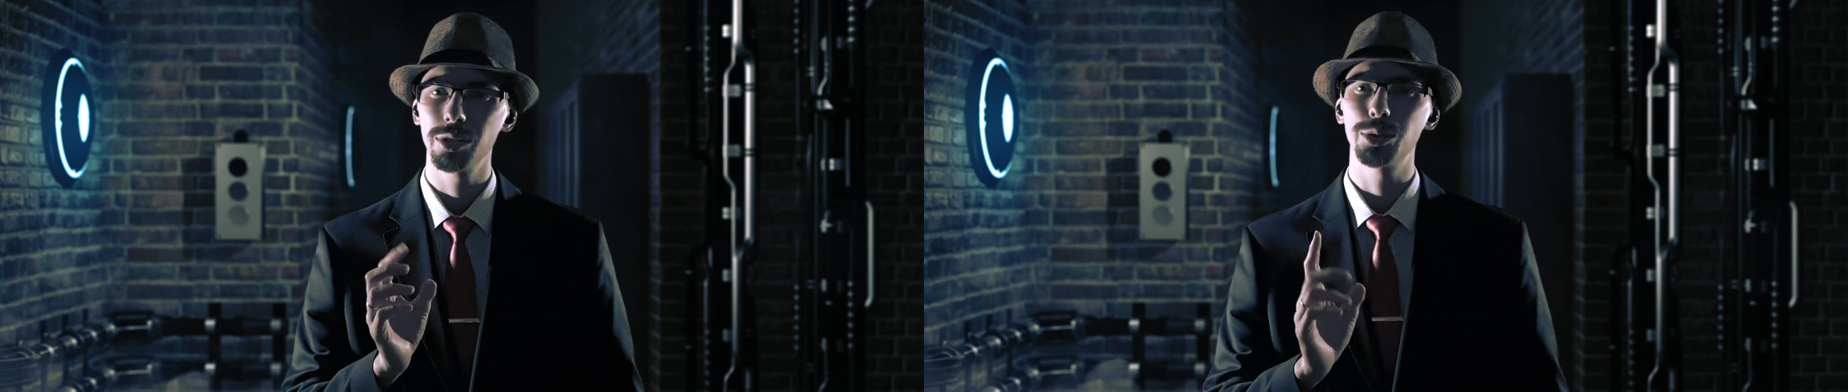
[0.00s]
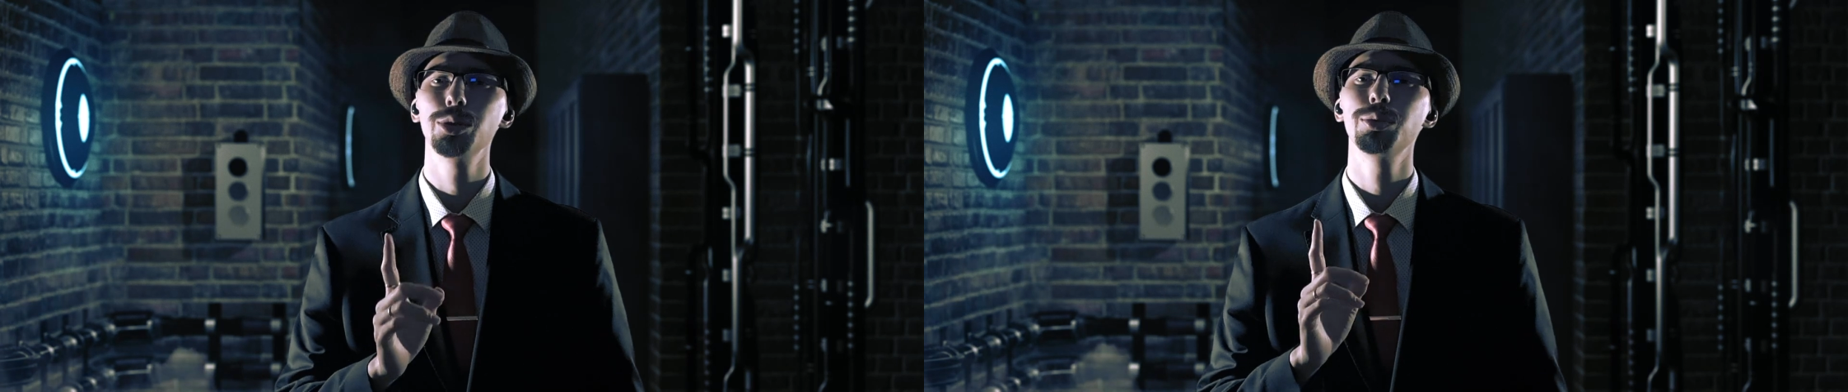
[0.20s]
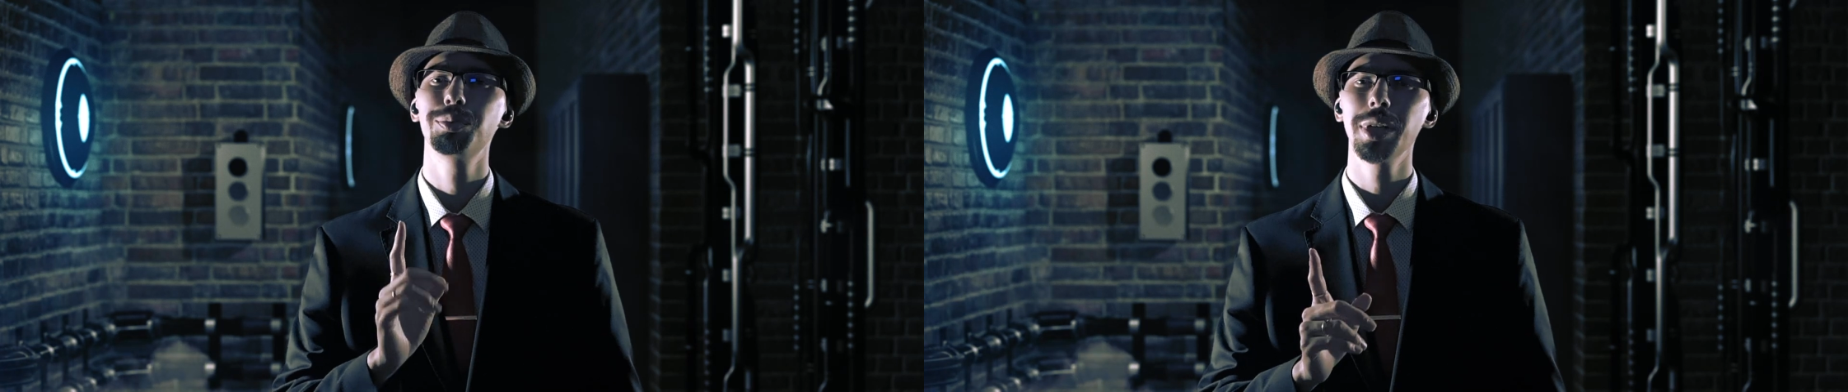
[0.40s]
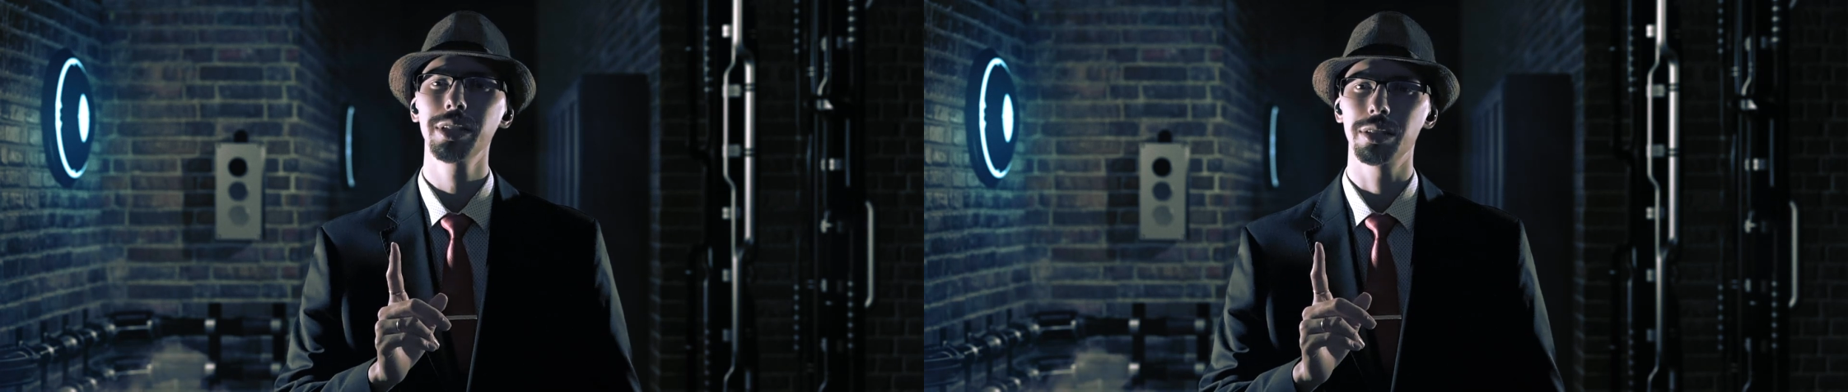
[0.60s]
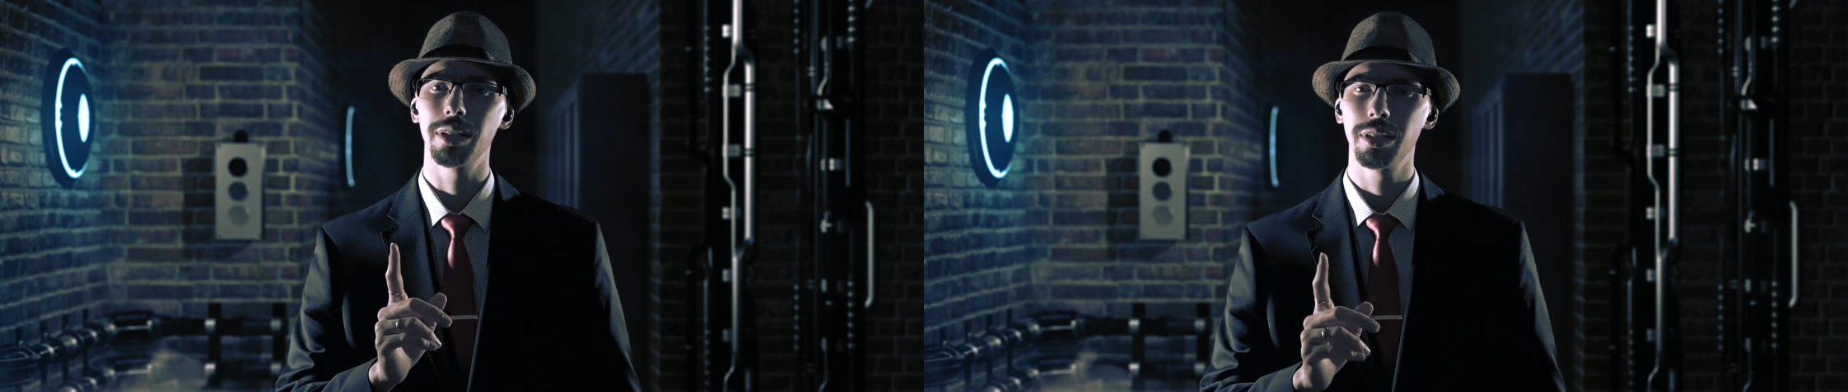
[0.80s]
Do
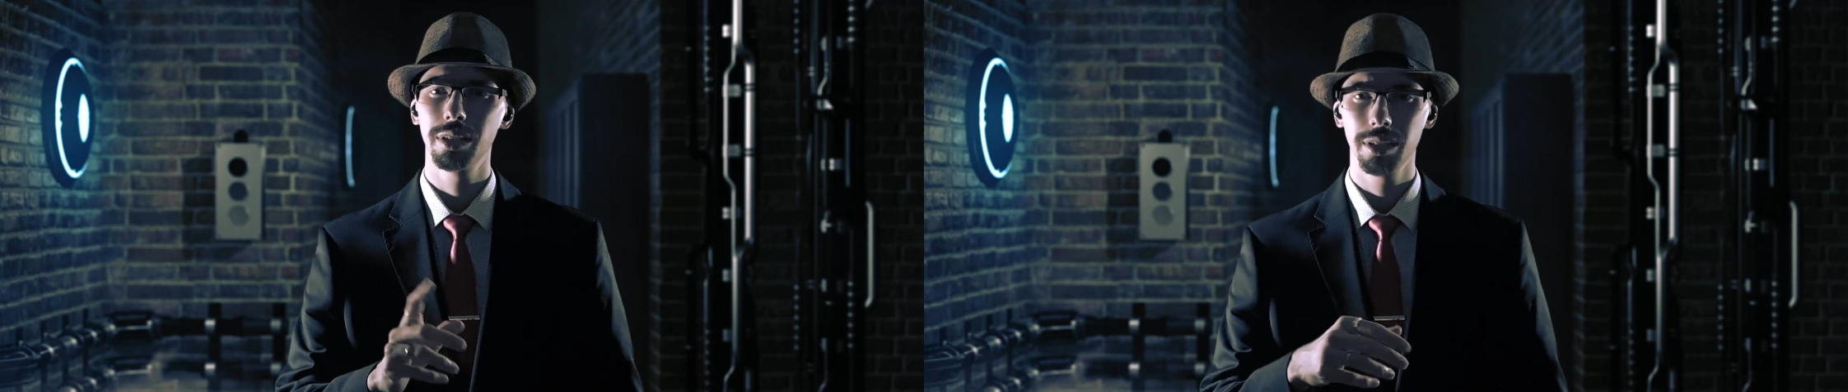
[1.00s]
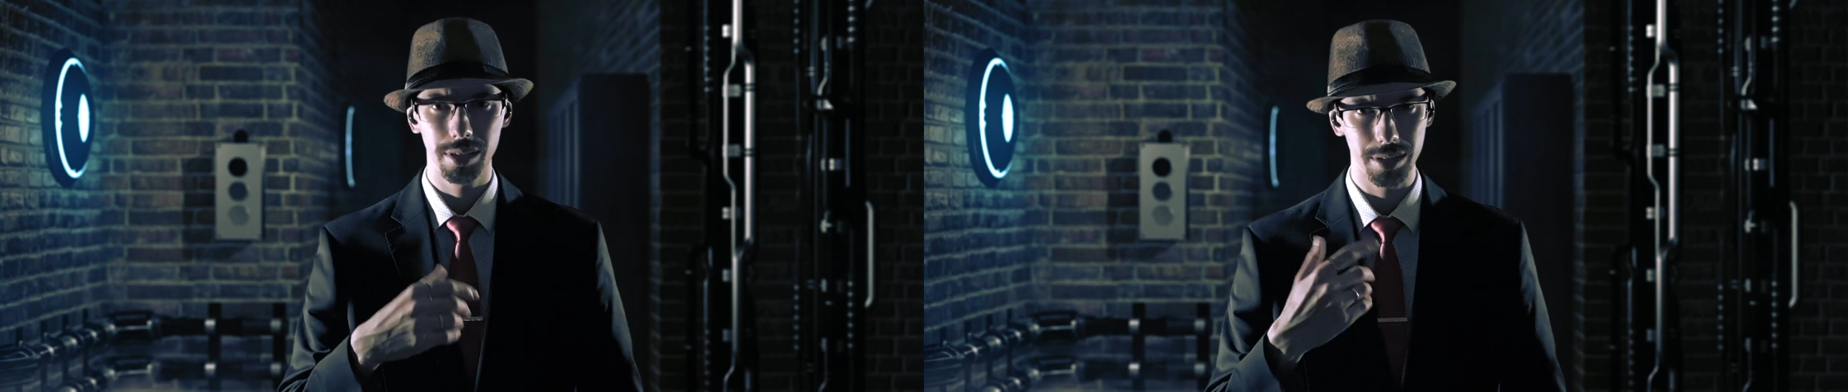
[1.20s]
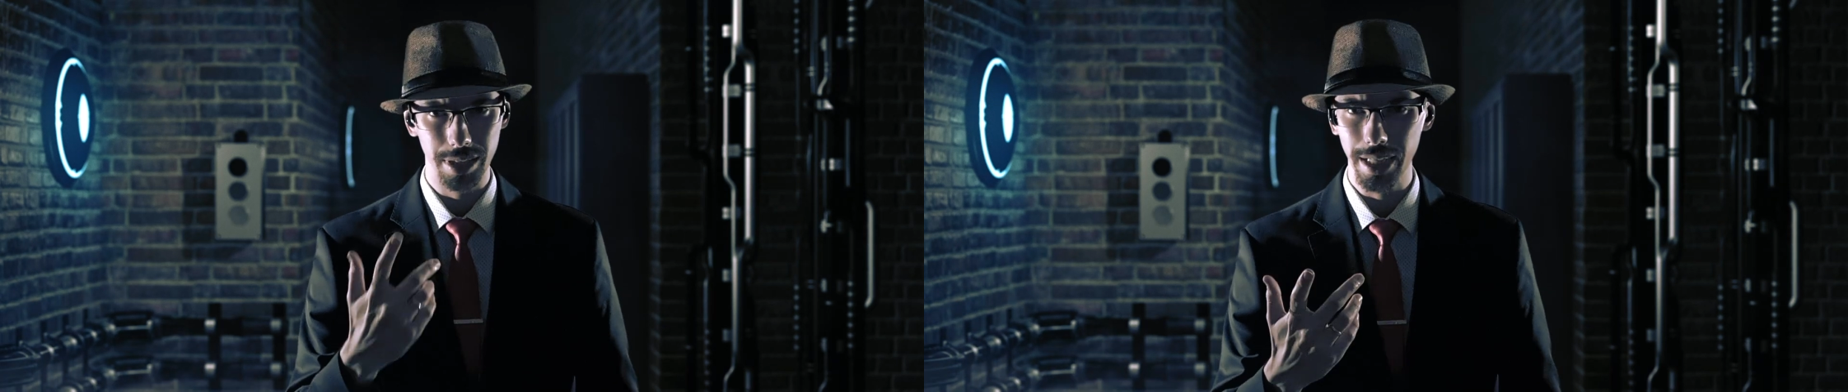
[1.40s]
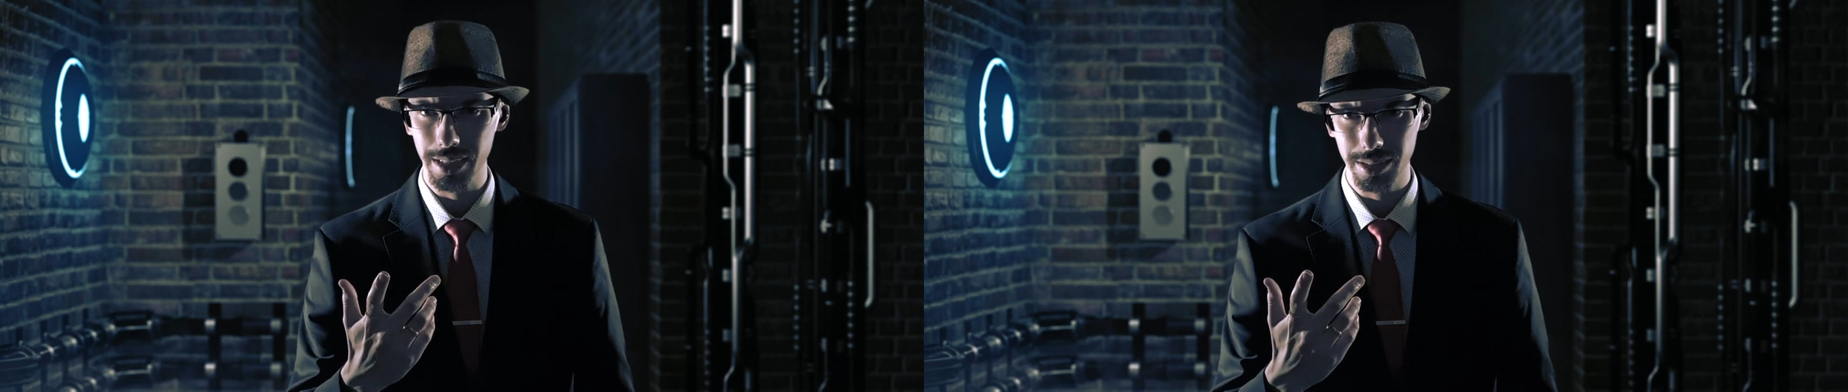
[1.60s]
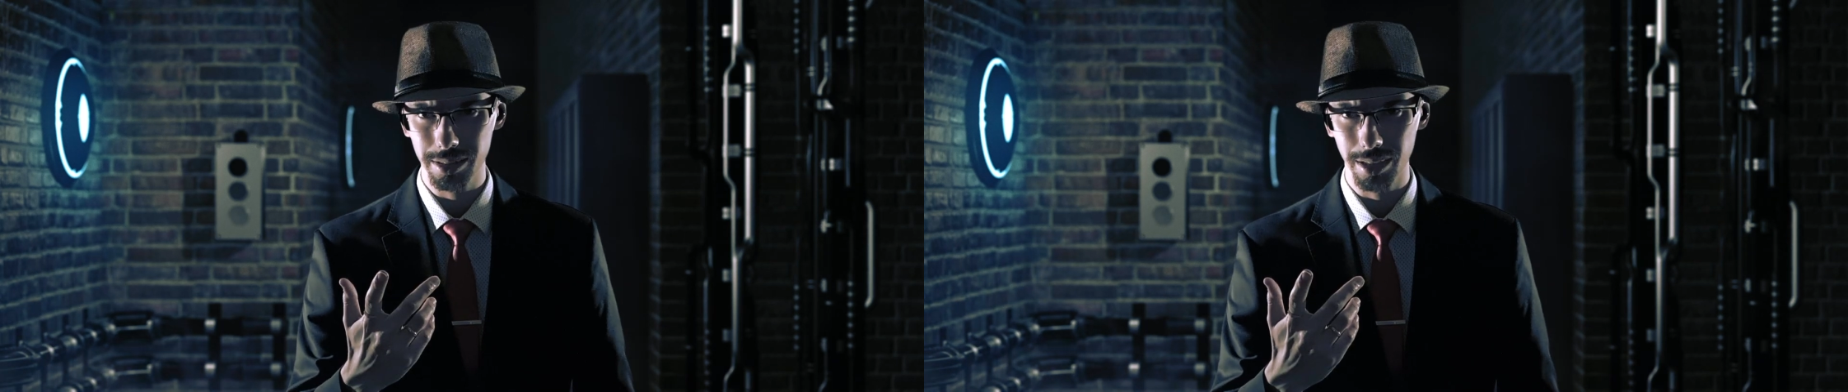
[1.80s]
better next